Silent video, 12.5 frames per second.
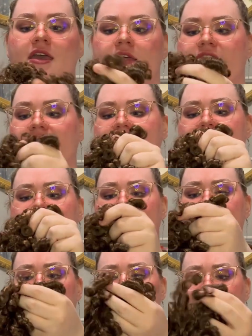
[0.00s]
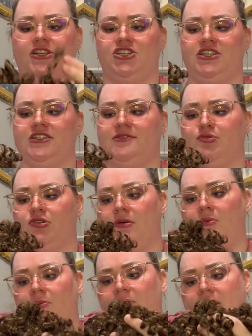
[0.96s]
This tells me that she's
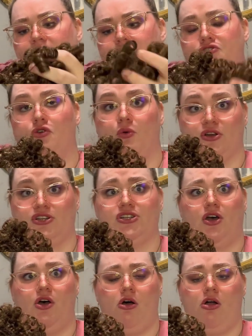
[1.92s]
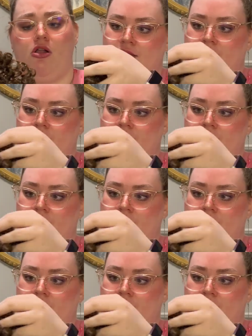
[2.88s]
probably a newer doll,